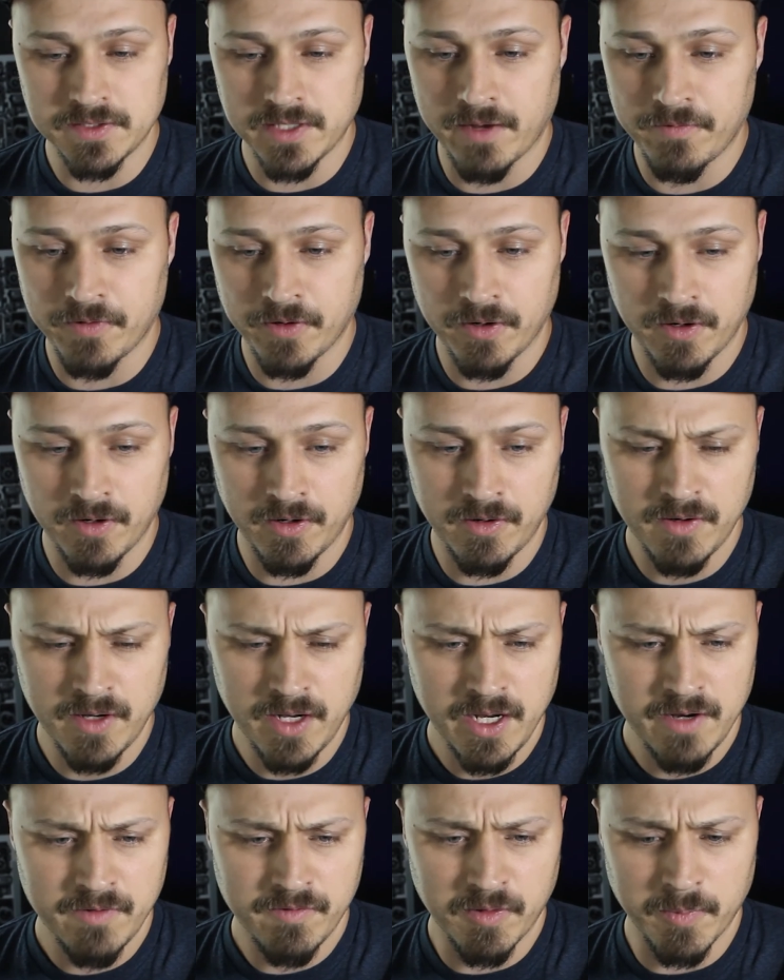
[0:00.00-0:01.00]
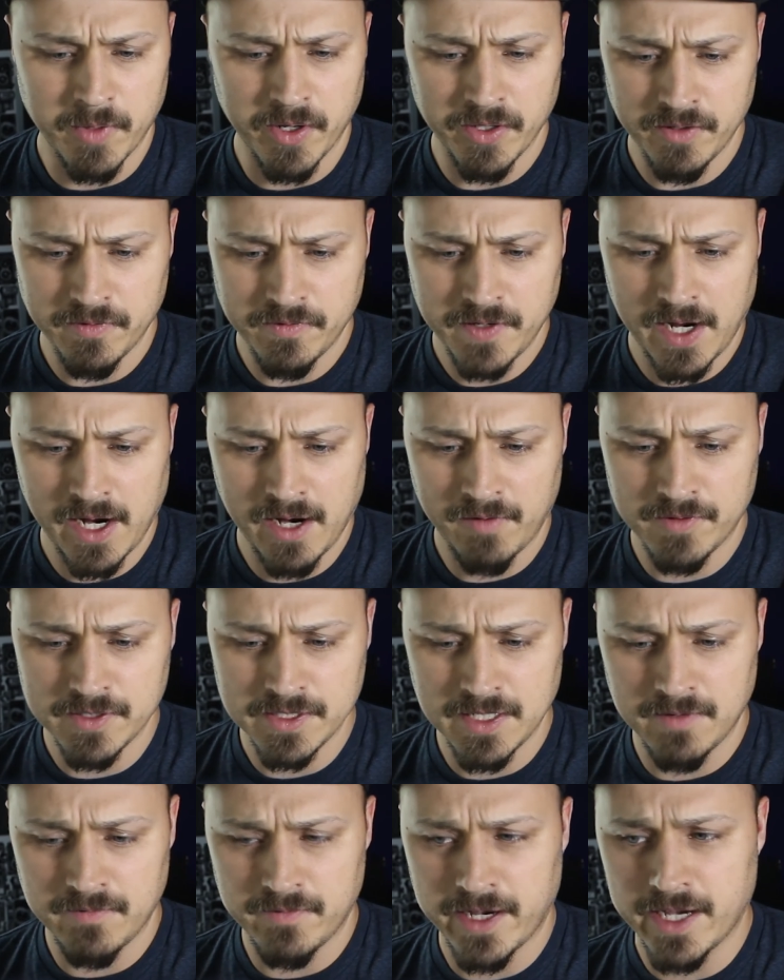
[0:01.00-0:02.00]
I've heard from other photographers
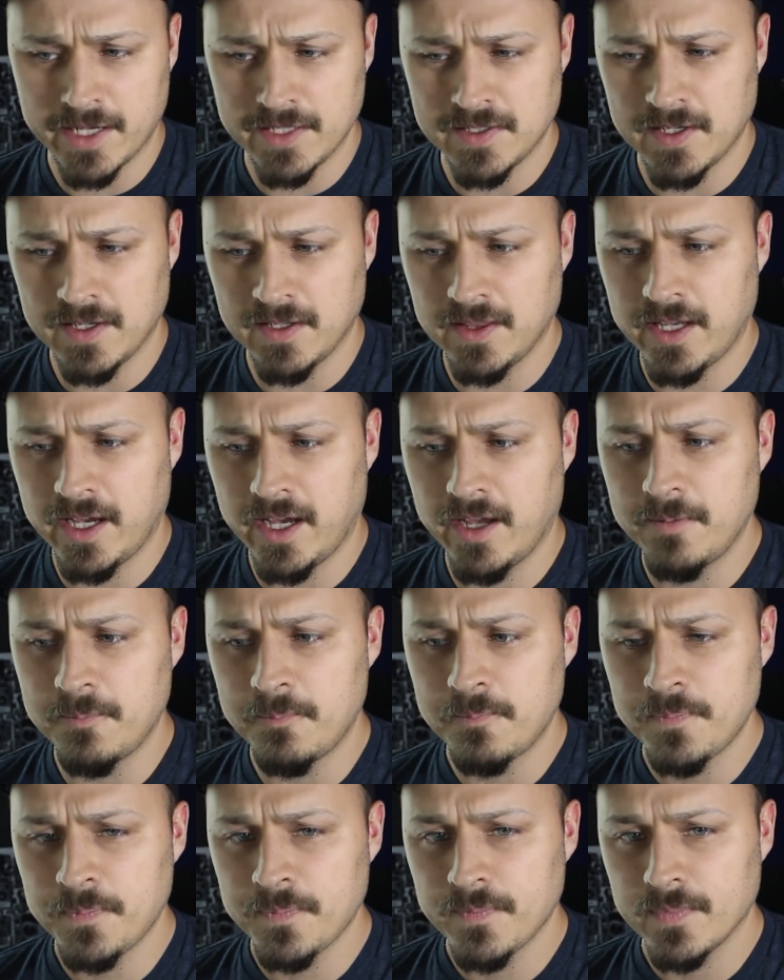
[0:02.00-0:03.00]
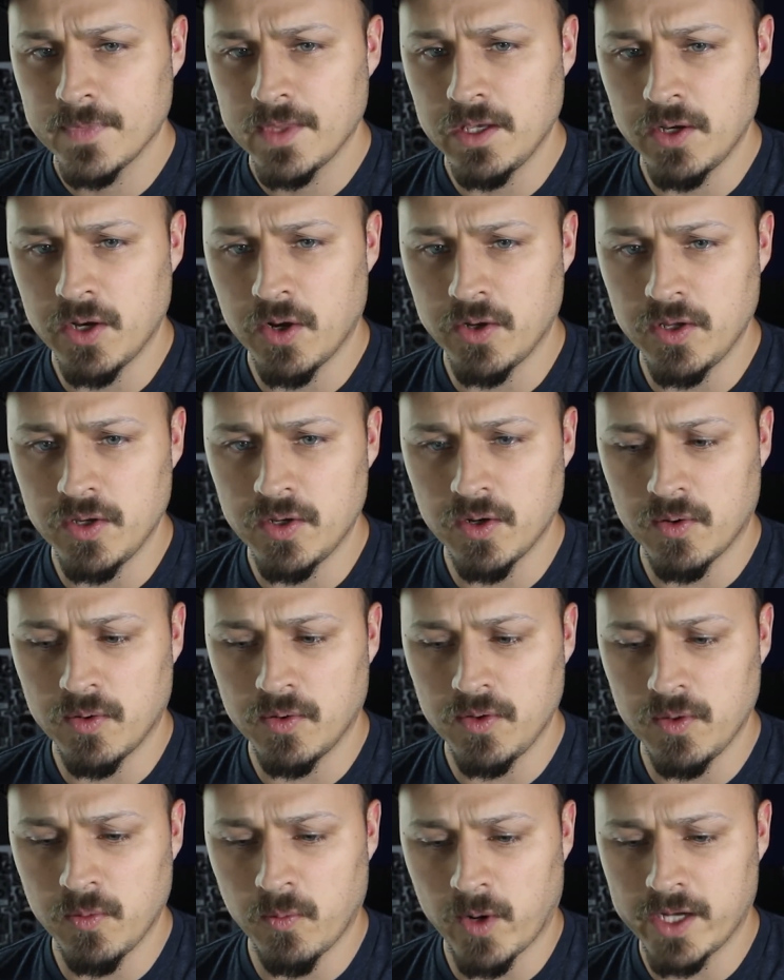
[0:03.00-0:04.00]
advising that, you know,
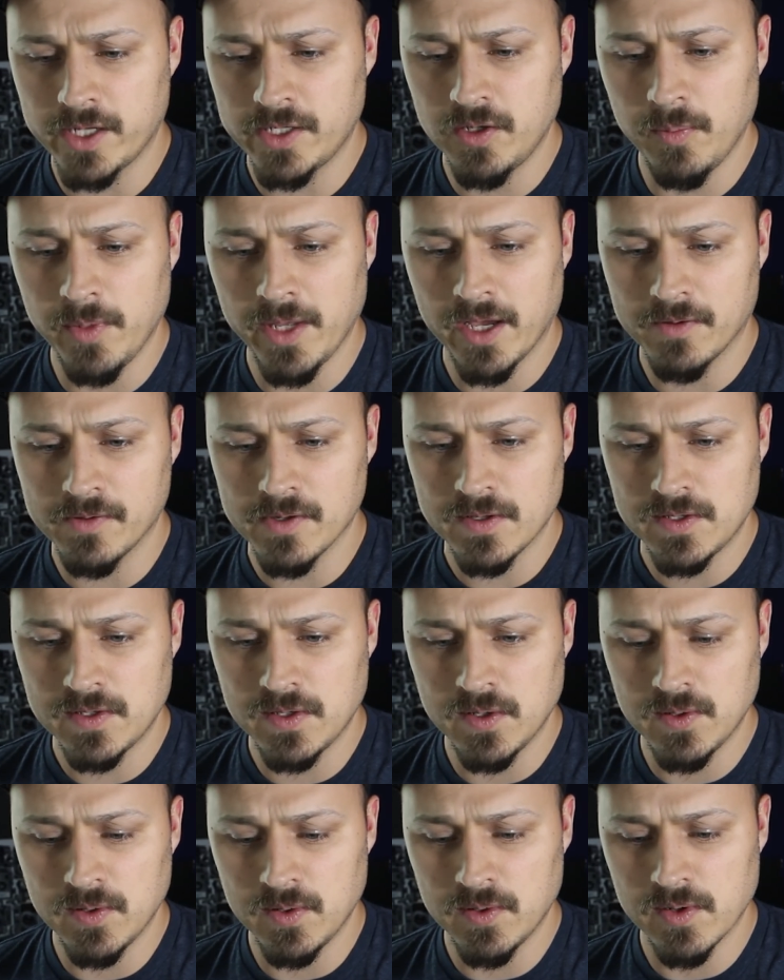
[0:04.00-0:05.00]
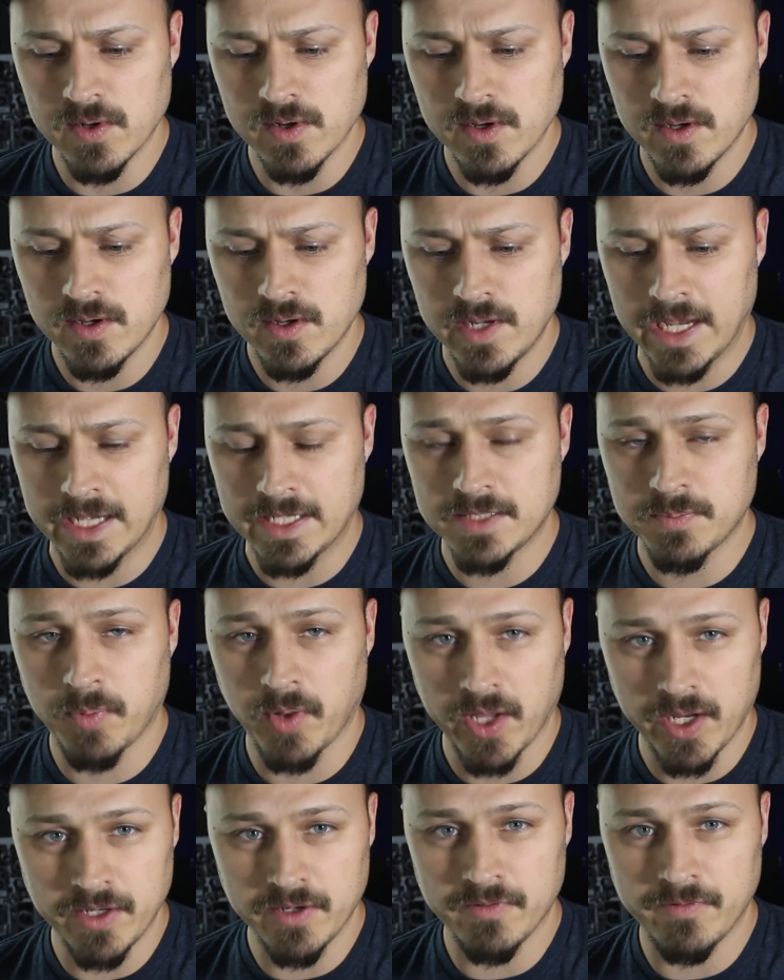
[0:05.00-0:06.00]
you want to be able to
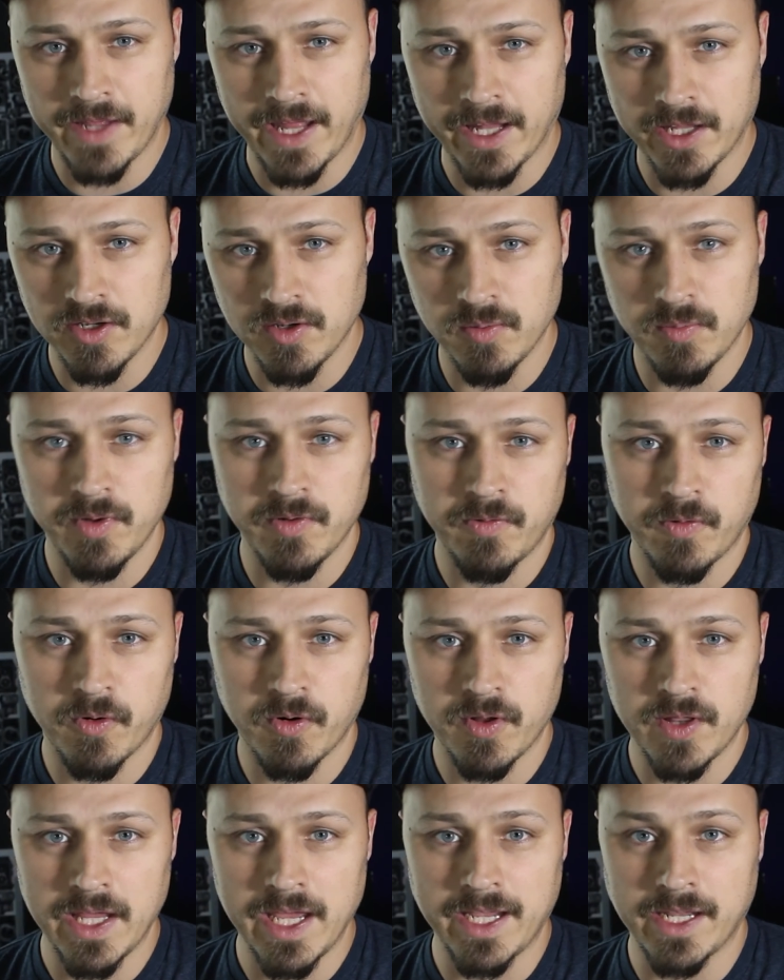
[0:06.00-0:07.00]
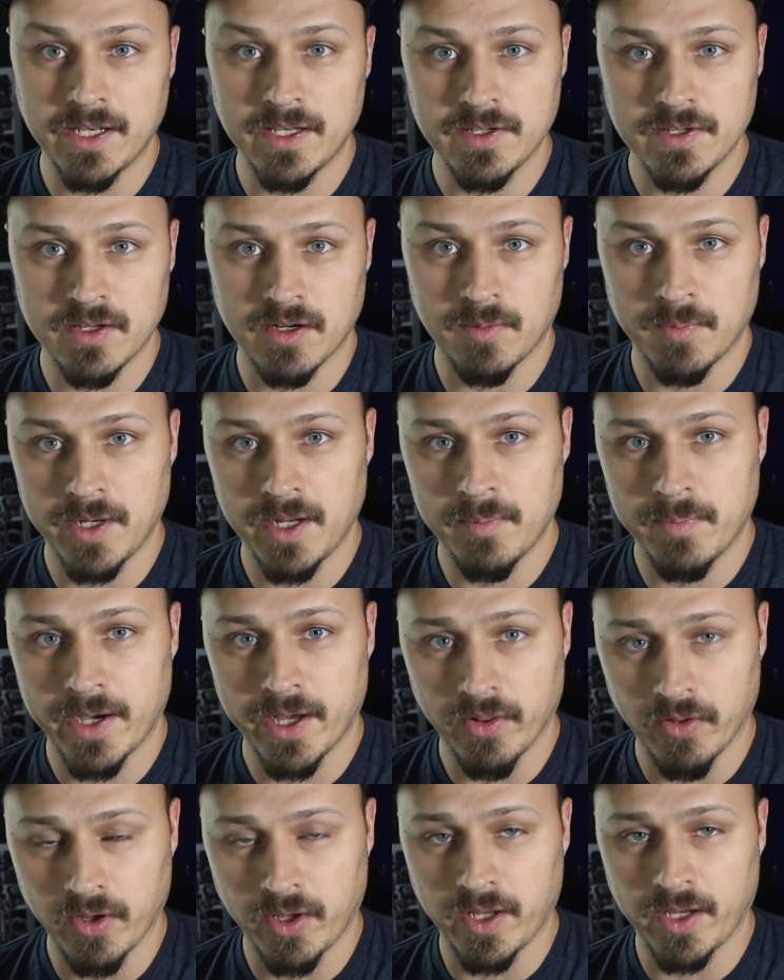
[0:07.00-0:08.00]
explain your value before they can determine it by
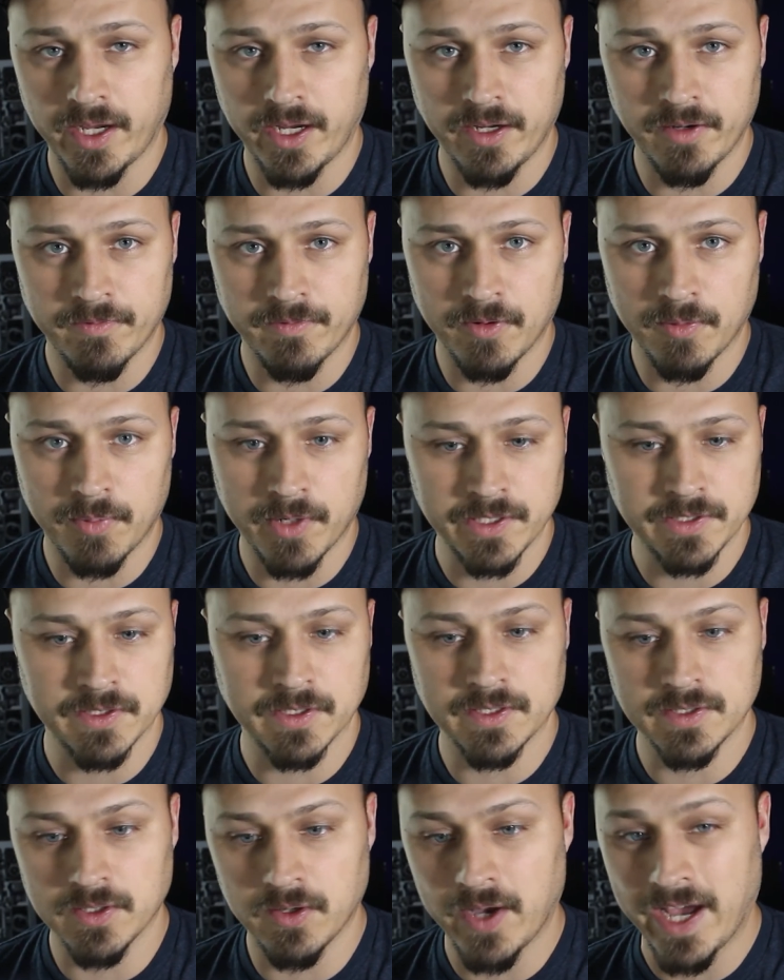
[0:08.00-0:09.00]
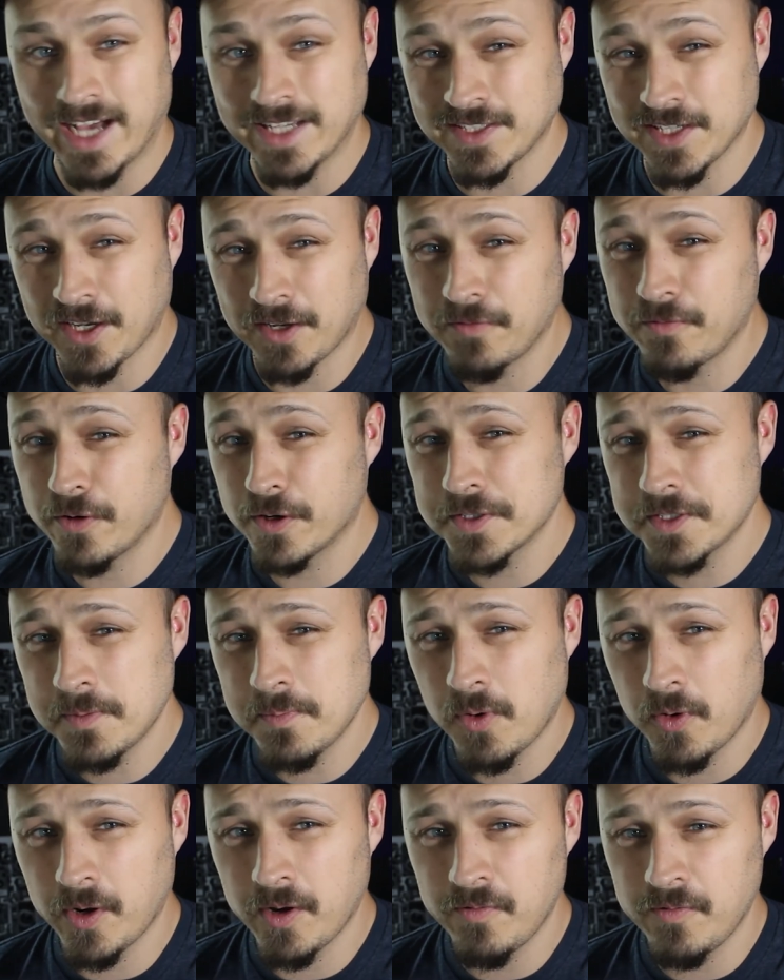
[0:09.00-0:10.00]
looking at your full price list. So as a conversion
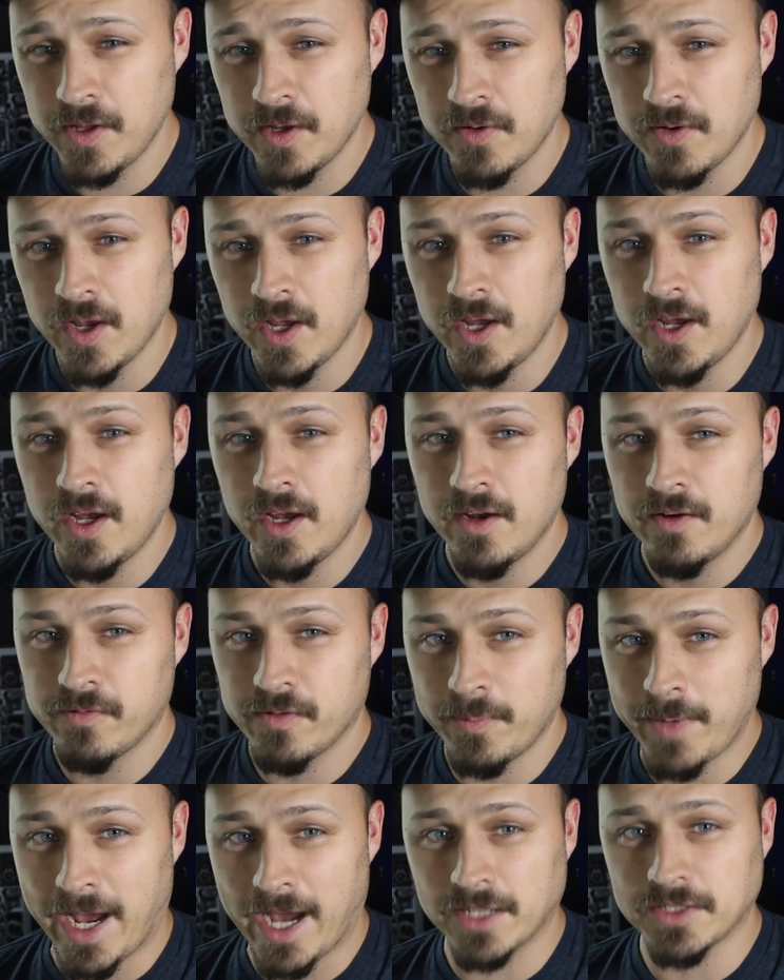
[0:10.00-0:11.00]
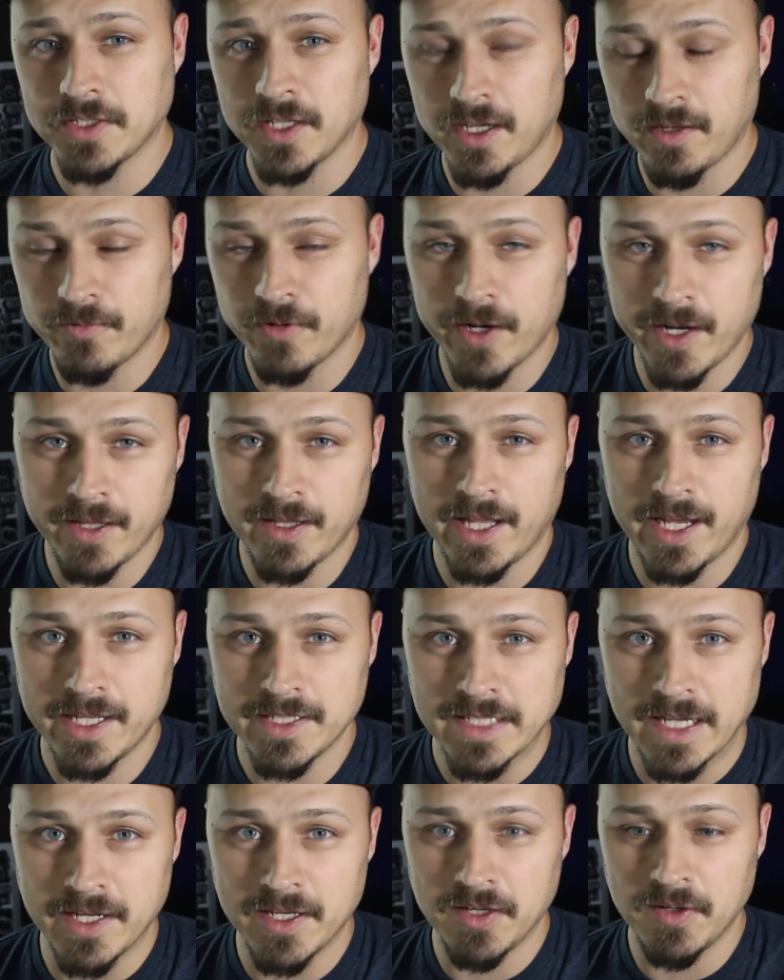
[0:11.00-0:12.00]
point of view, from actually converting
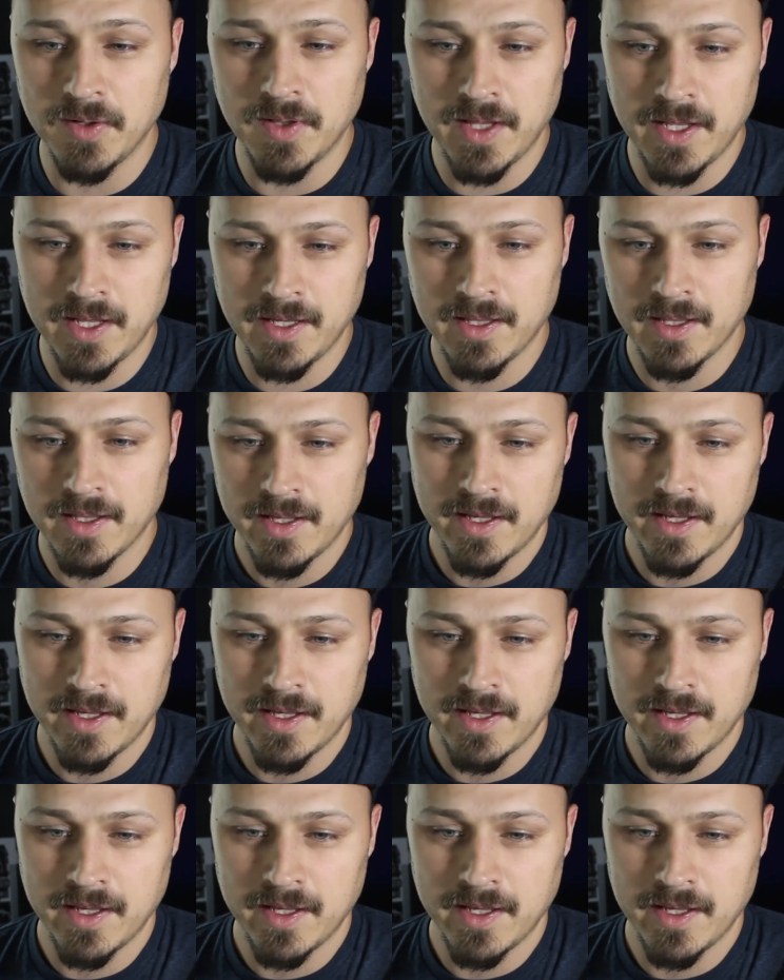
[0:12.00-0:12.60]
clients, I do think